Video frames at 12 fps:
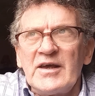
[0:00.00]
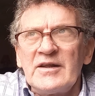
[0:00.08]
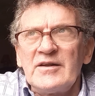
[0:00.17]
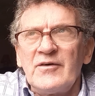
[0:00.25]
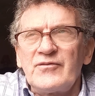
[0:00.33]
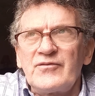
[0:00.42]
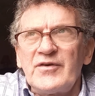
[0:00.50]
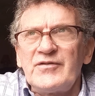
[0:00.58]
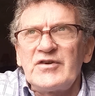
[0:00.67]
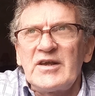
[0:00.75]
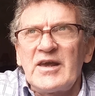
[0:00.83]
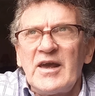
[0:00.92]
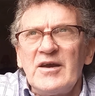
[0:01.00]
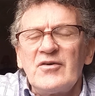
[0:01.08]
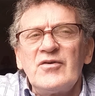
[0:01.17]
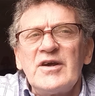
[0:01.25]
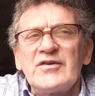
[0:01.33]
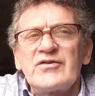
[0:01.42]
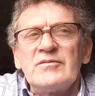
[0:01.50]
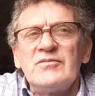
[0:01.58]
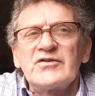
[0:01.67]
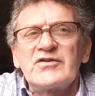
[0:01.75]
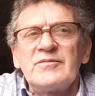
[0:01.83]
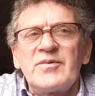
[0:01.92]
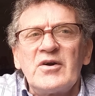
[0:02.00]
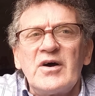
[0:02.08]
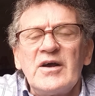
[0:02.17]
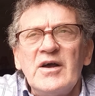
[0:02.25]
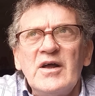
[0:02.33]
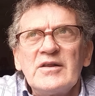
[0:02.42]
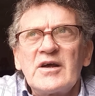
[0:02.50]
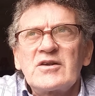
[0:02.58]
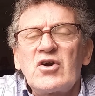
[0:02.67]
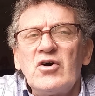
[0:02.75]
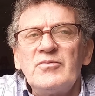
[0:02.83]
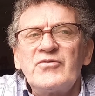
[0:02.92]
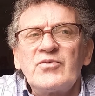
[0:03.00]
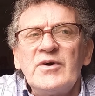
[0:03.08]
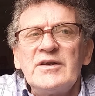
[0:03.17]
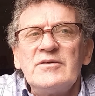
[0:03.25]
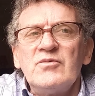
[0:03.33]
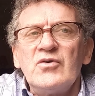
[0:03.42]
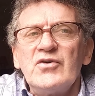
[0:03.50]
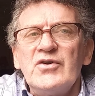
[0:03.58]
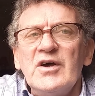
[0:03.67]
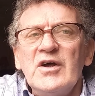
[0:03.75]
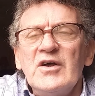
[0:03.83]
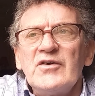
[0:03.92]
in the 50k race in Musselburgh that Cubs won.